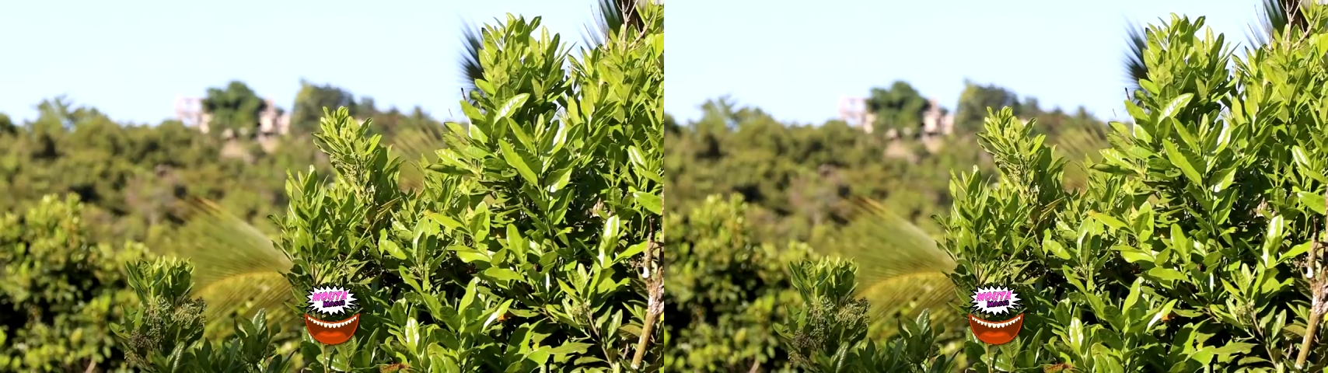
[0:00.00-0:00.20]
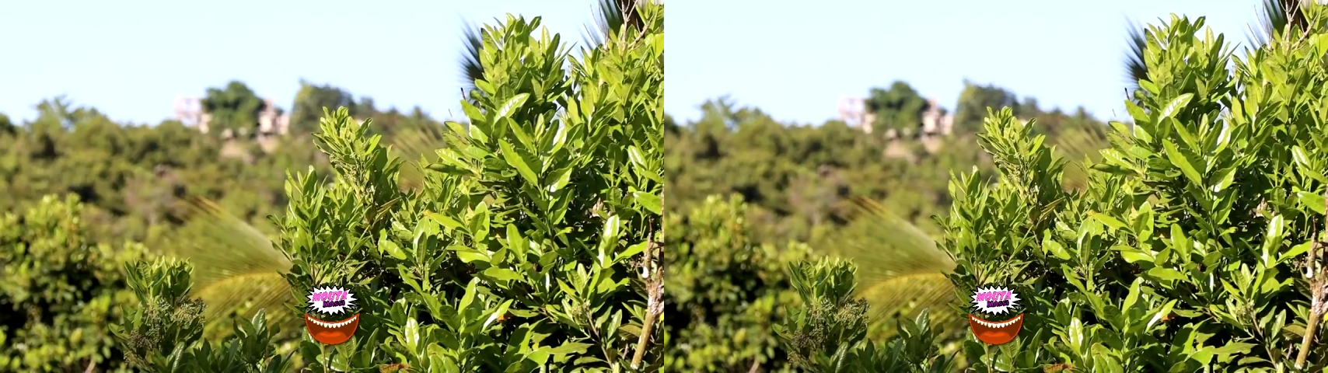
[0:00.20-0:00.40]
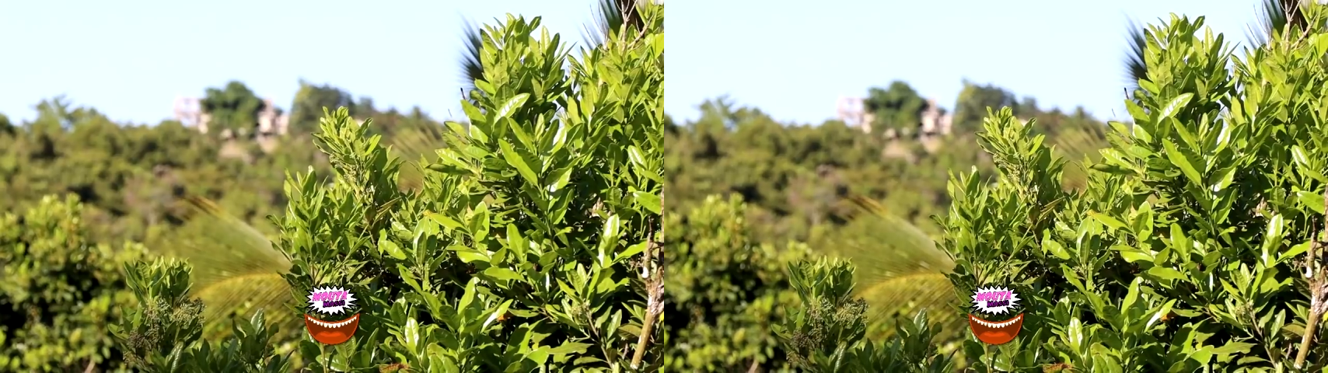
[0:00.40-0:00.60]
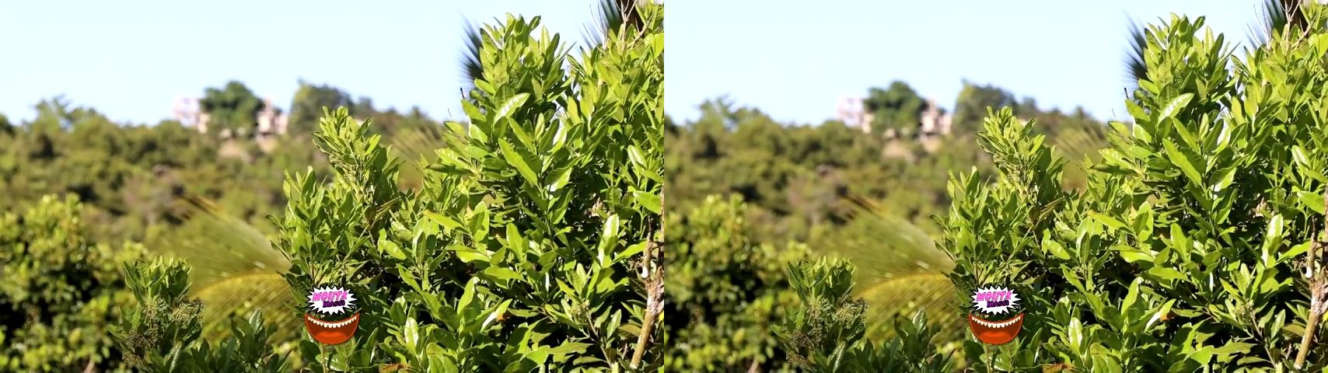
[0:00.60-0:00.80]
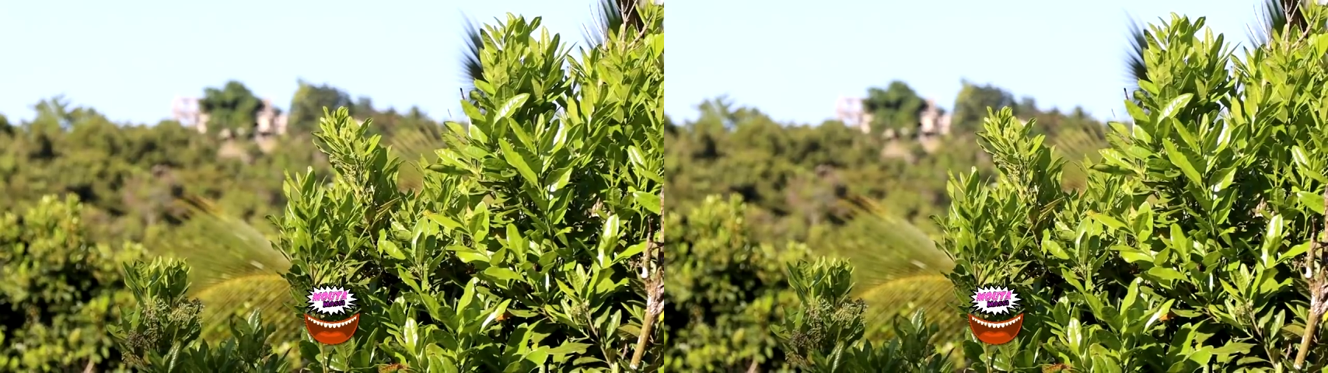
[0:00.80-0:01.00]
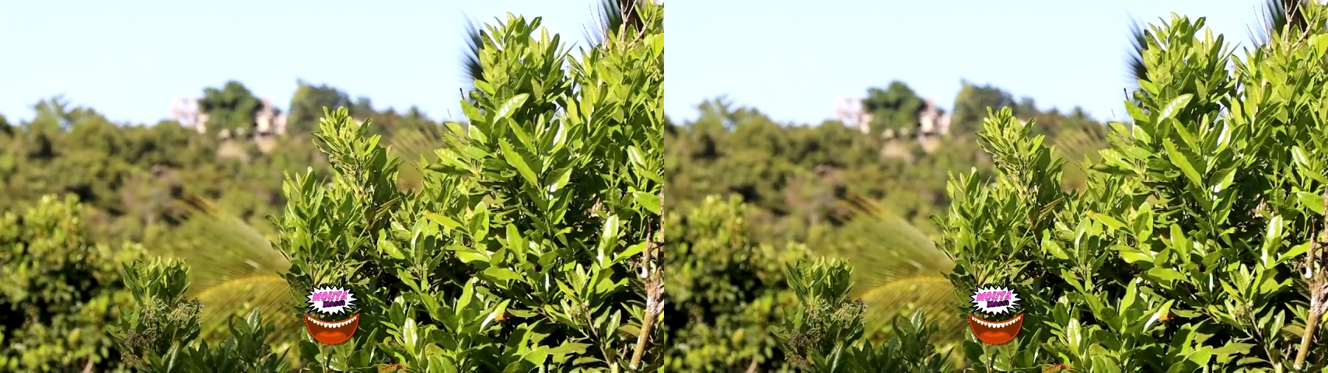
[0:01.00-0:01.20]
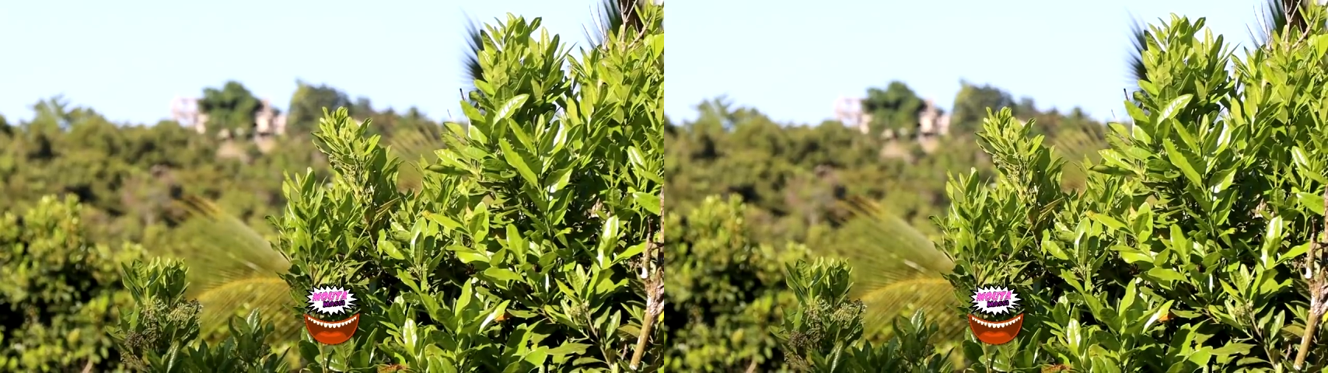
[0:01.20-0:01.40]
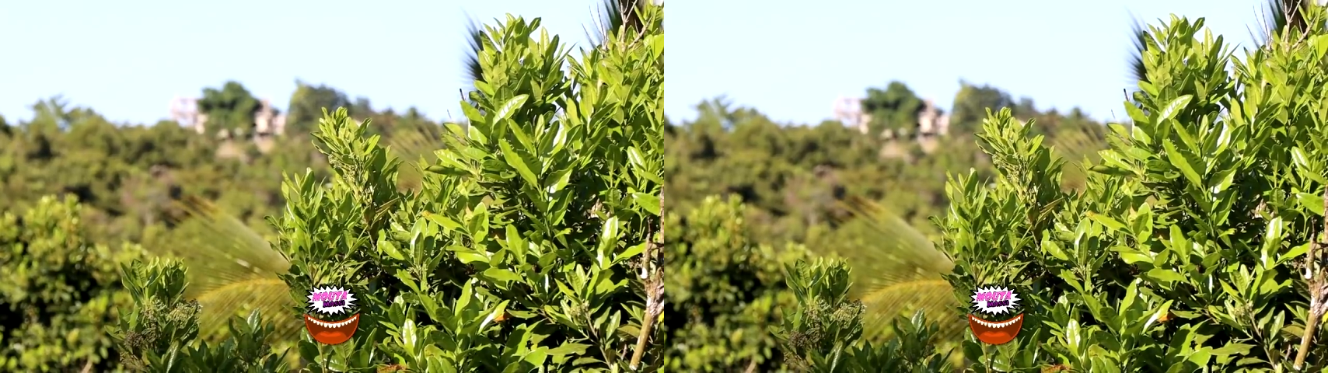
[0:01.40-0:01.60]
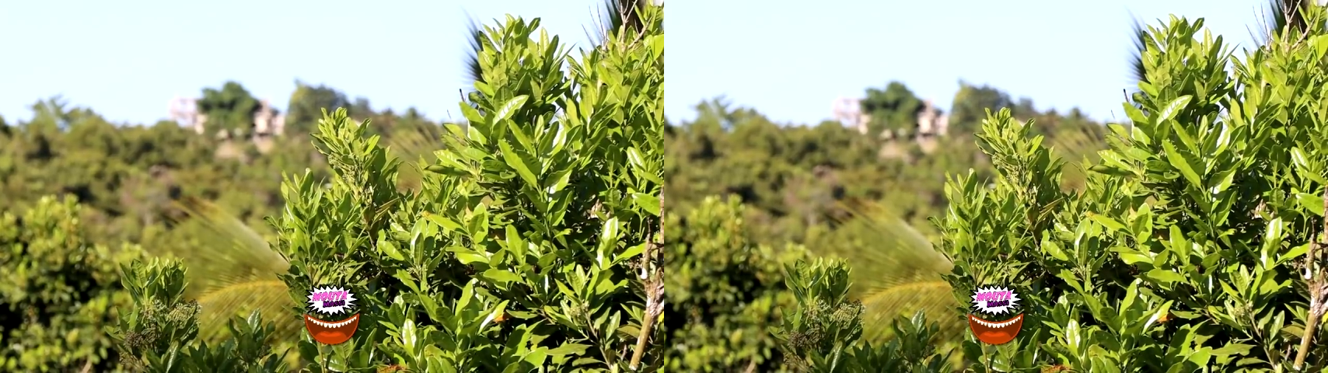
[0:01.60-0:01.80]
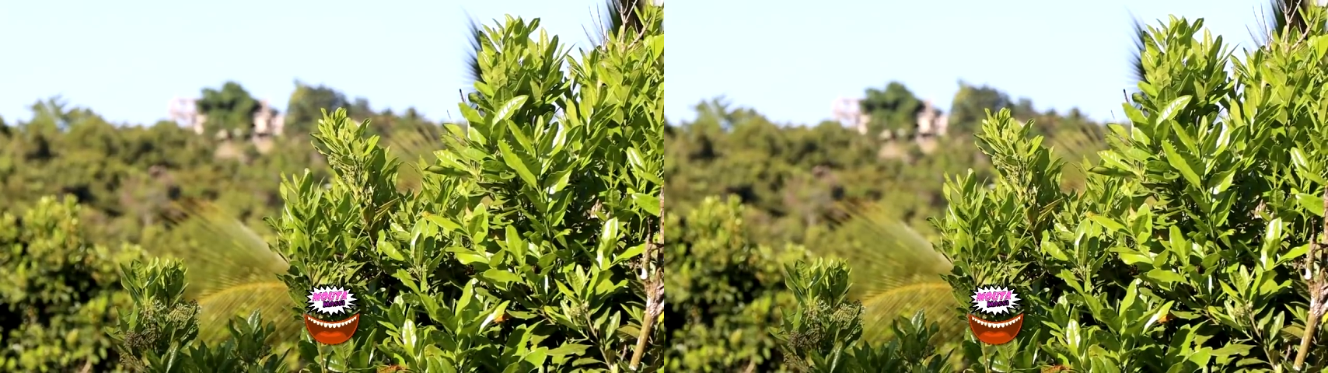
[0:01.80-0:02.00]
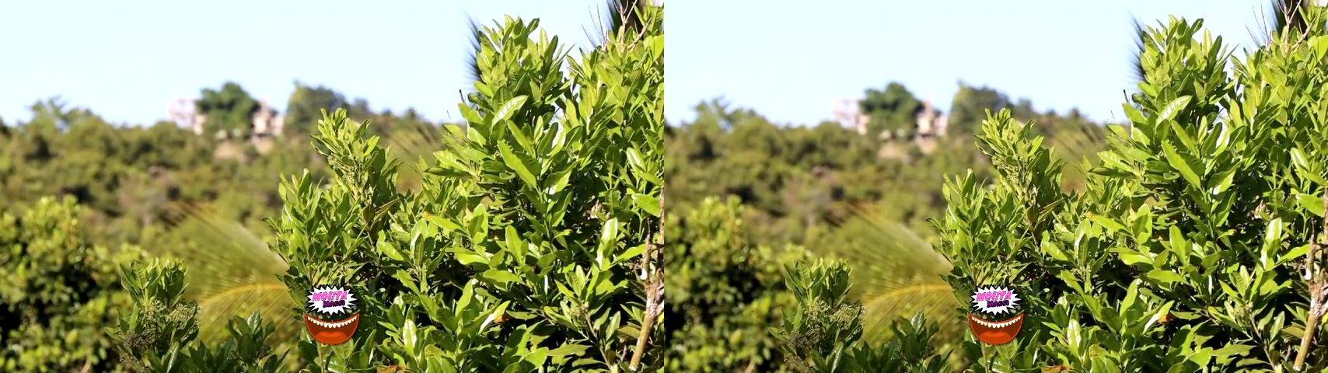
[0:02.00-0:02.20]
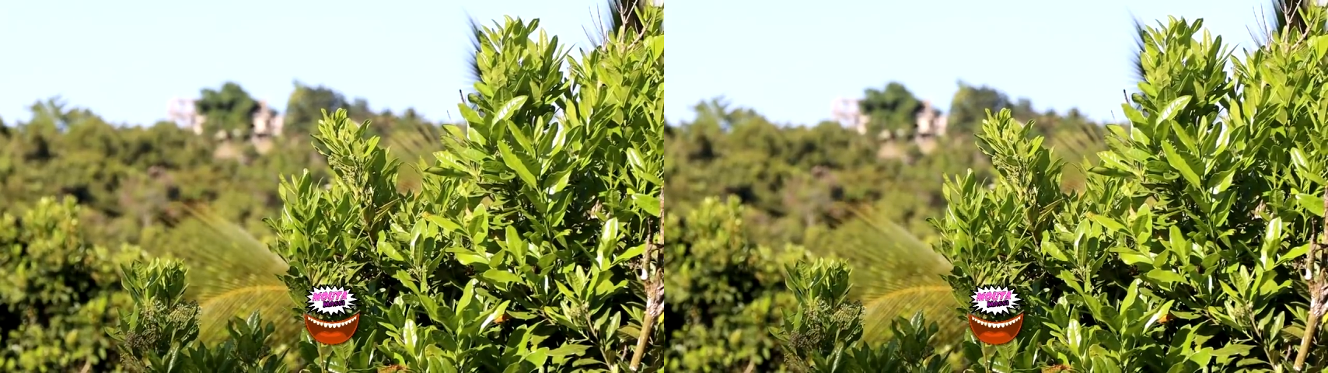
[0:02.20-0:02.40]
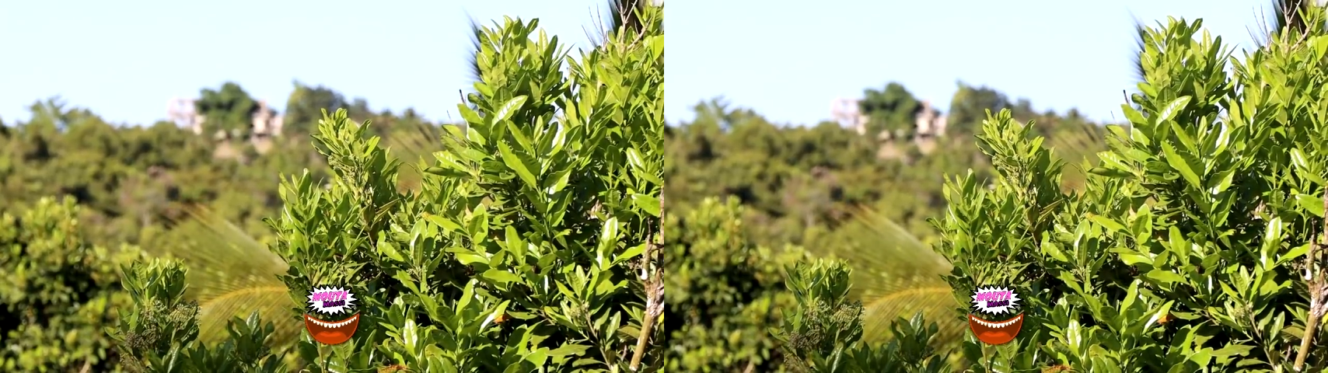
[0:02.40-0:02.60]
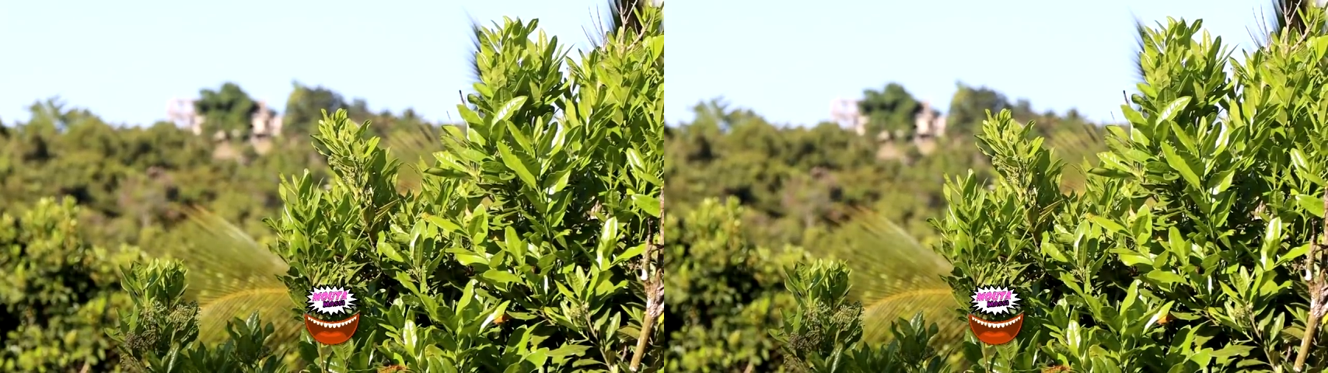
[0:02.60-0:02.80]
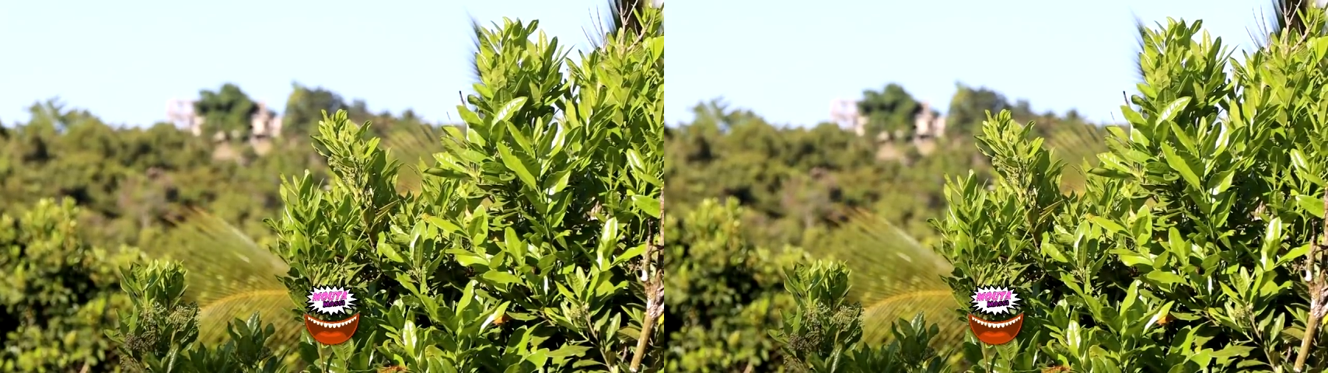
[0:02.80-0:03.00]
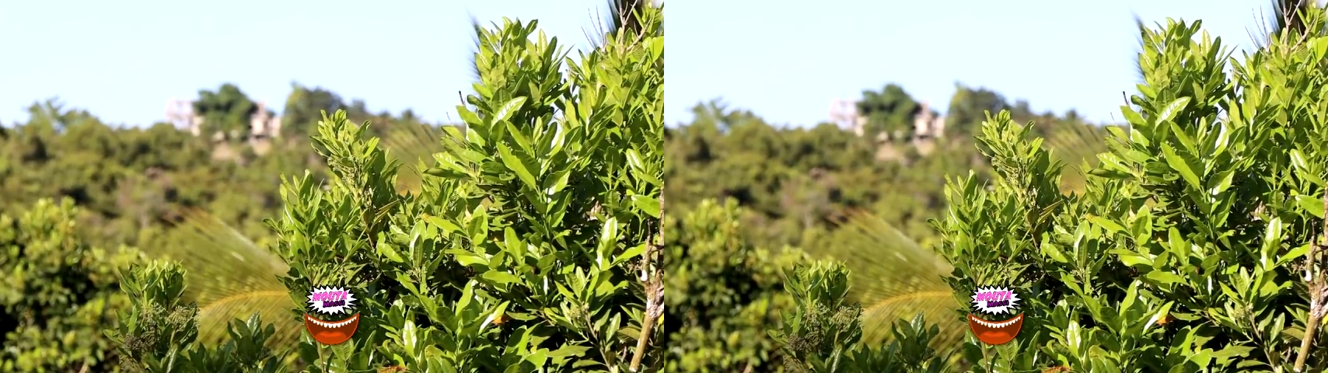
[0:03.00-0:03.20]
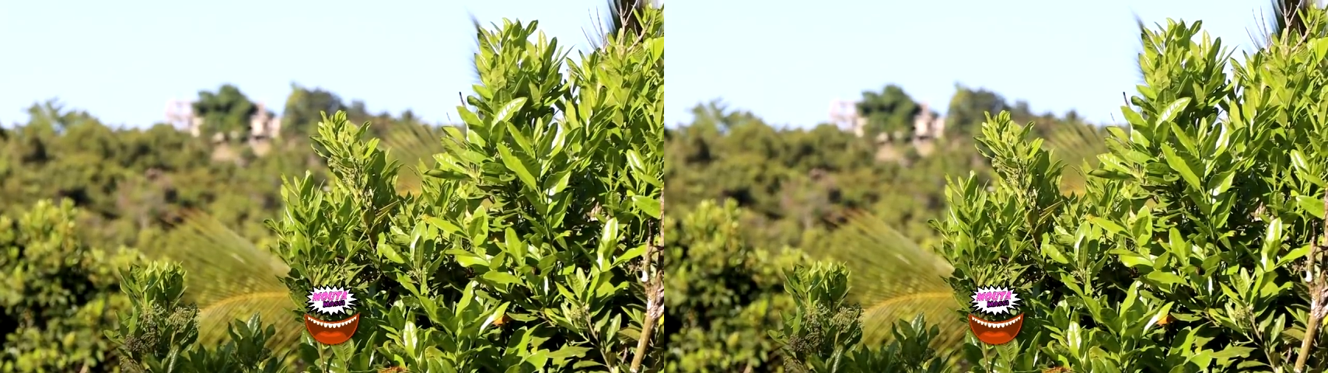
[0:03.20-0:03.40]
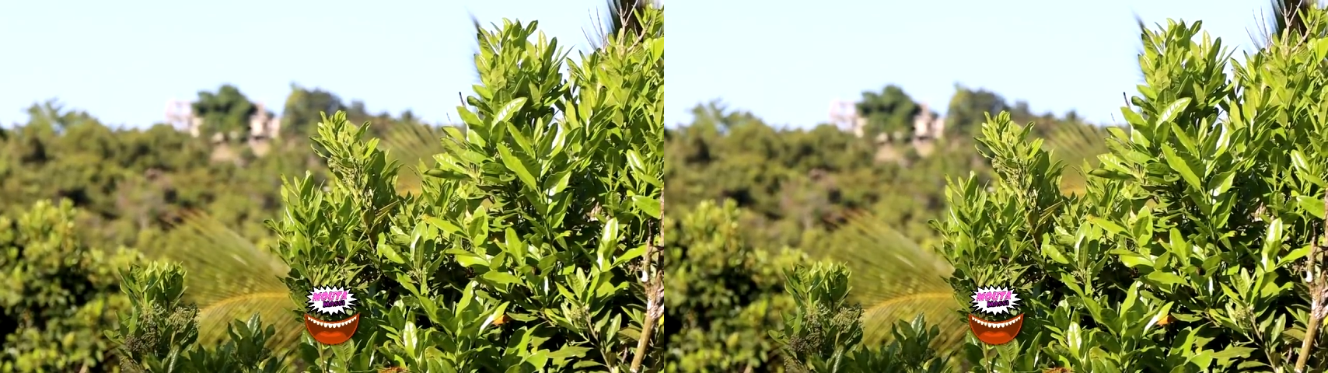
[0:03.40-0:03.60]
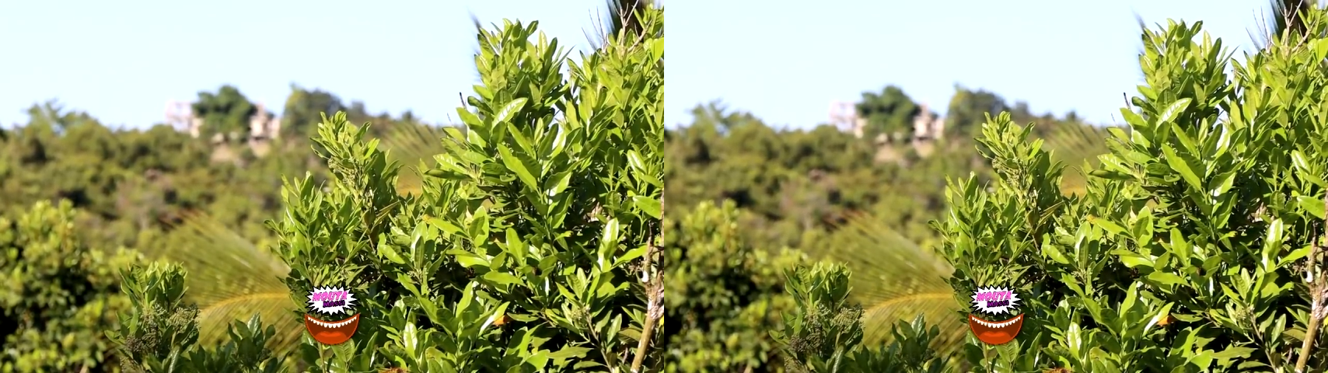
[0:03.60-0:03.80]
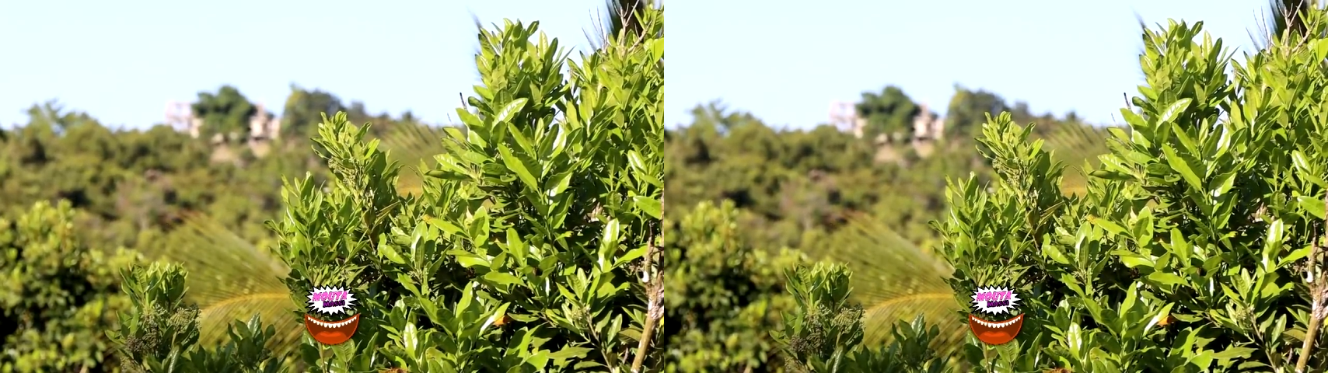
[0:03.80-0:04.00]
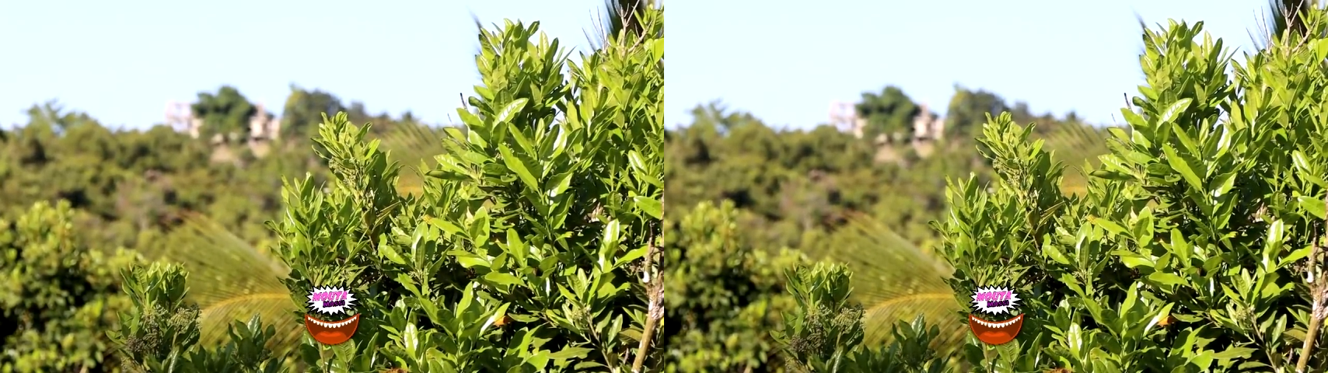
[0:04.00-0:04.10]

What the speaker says: No face is visible, so there are no lips to read.